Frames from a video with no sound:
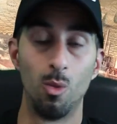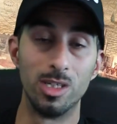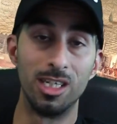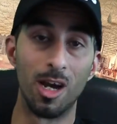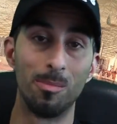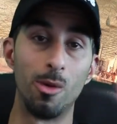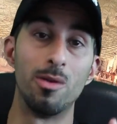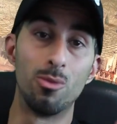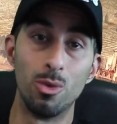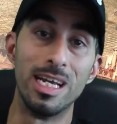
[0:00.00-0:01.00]
We see our
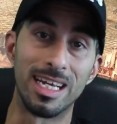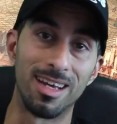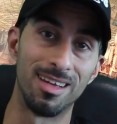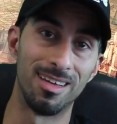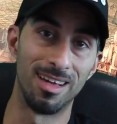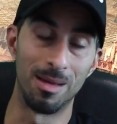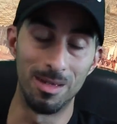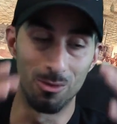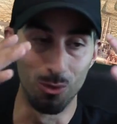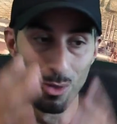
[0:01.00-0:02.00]
boy Reek. I
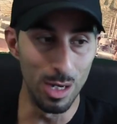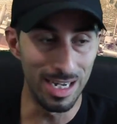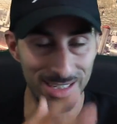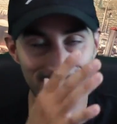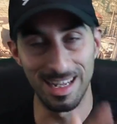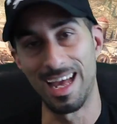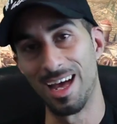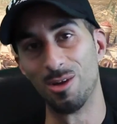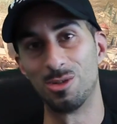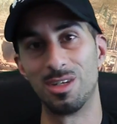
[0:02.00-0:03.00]
mean, Reek is in the
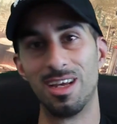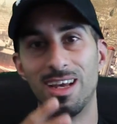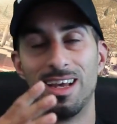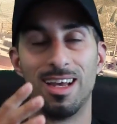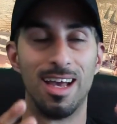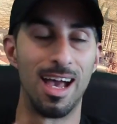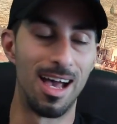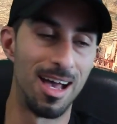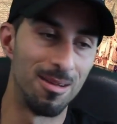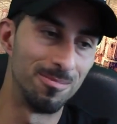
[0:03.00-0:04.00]
house.
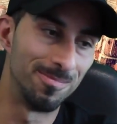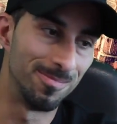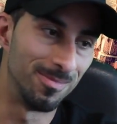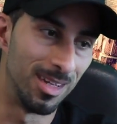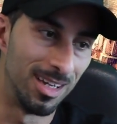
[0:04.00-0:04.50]
Um,